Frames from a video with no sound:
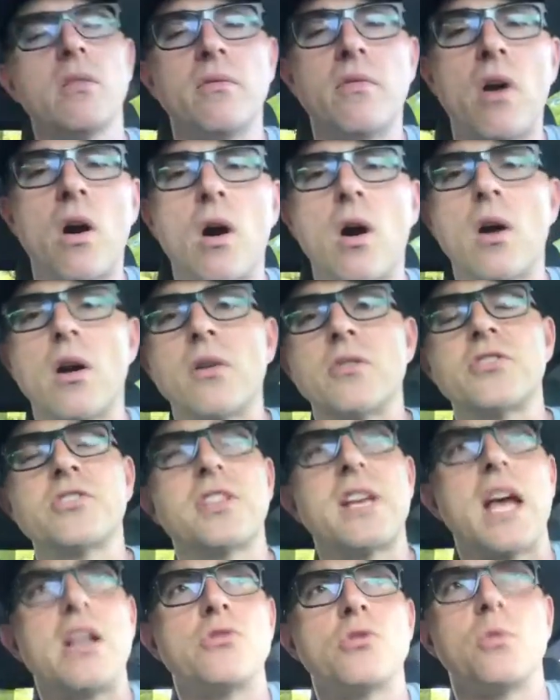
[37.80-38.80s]
all of our
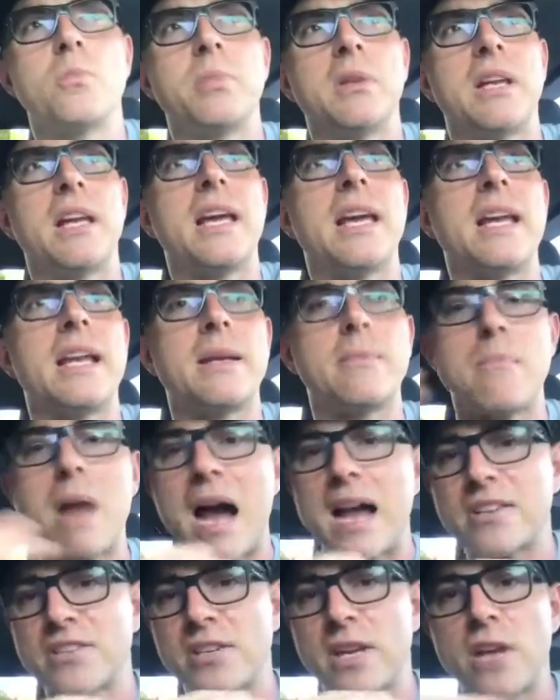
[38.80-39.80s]
schedule planning,
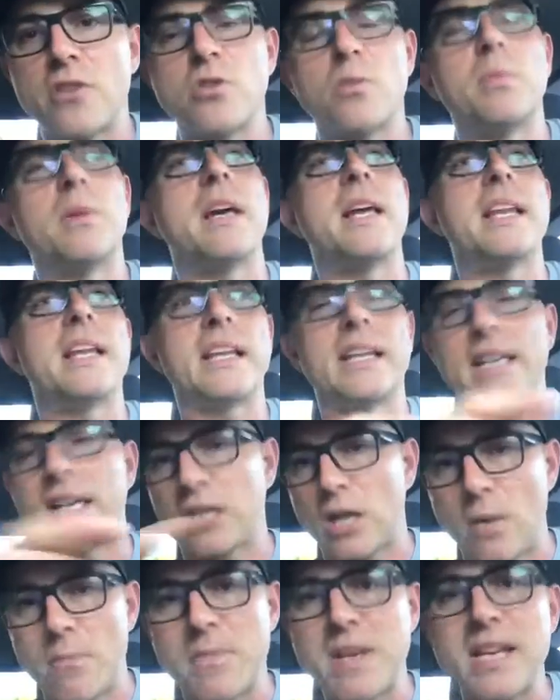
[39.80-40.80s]
my schedule planning, and
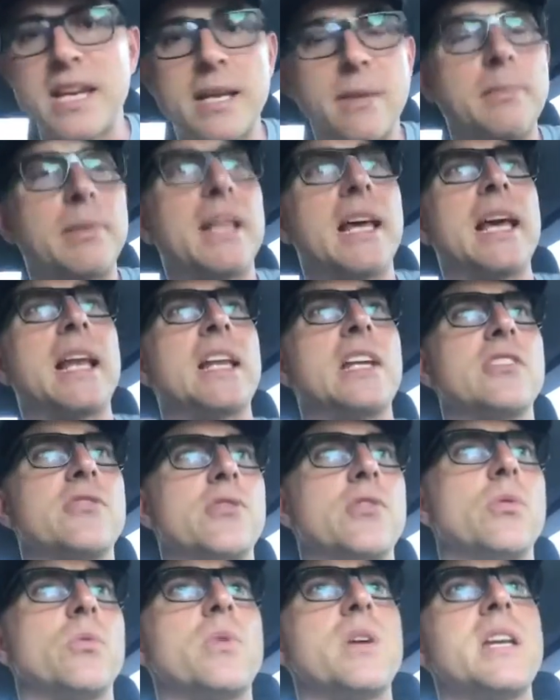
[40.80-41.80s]
like our meeting plannings
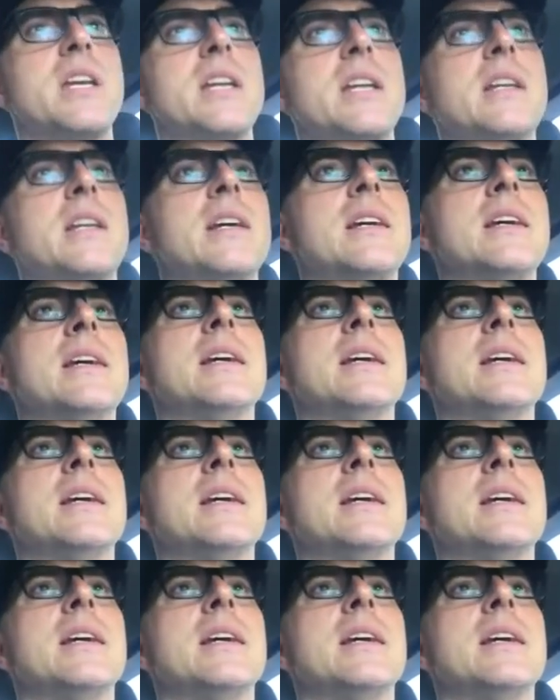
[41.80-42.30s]
for the week.